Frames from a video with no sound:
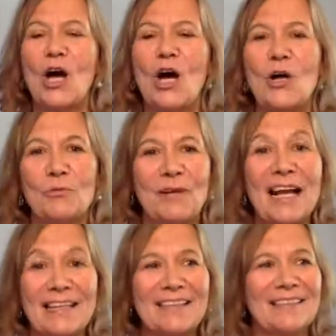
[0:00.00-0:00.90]
All
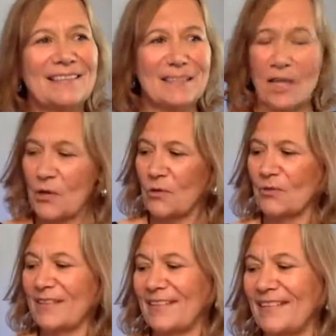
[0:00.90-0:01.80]
right,
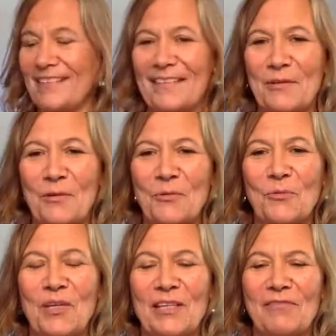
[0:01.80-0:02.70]
so
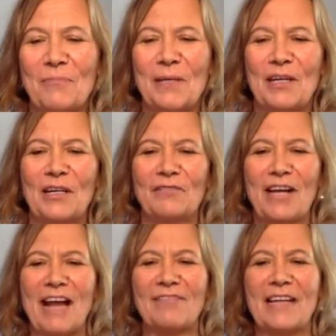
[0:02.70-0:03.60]
we've been on for
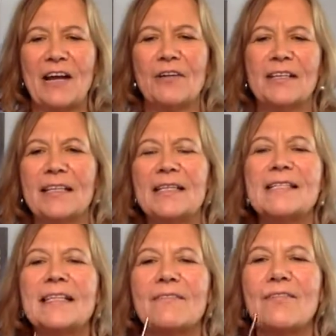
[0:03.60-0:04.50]
half an hour and let's
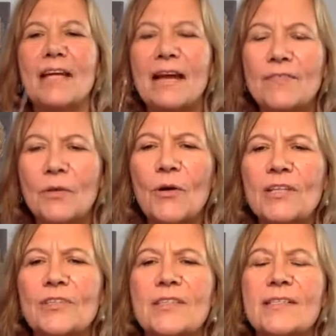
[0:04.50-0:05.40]
see if I have some
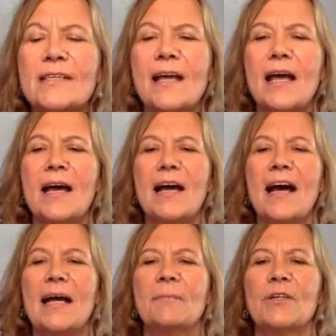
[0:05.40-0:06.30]
questions.
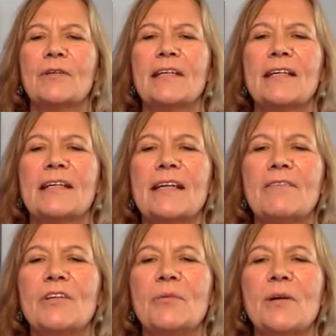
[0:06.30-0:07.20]
Hi, Marina and
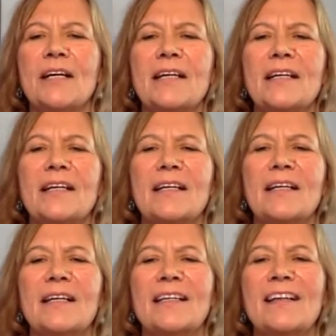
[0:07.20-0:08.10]

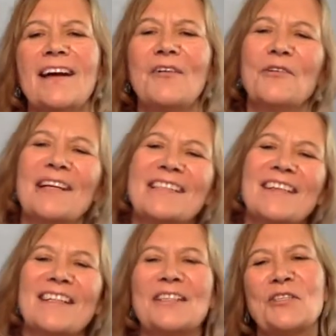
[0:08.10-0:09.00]
everyone. Oh, I
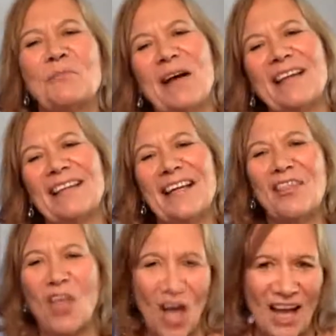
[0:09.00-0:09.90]
started smiling a
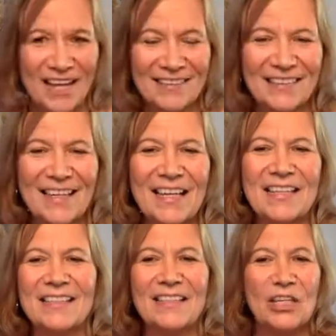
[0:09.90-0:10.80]
lot.
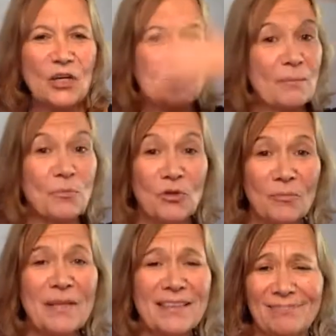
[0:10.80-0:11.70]
You know, the
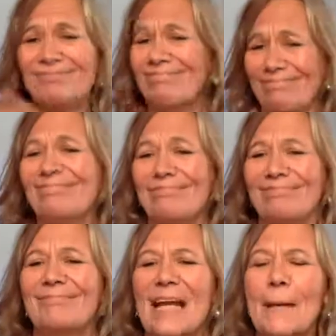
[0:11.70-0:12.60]
movement,
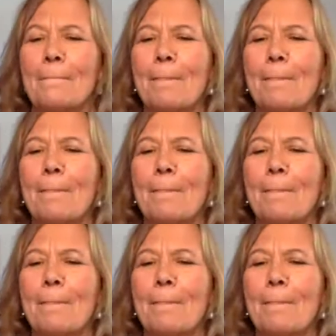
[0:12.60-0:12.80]
yeah.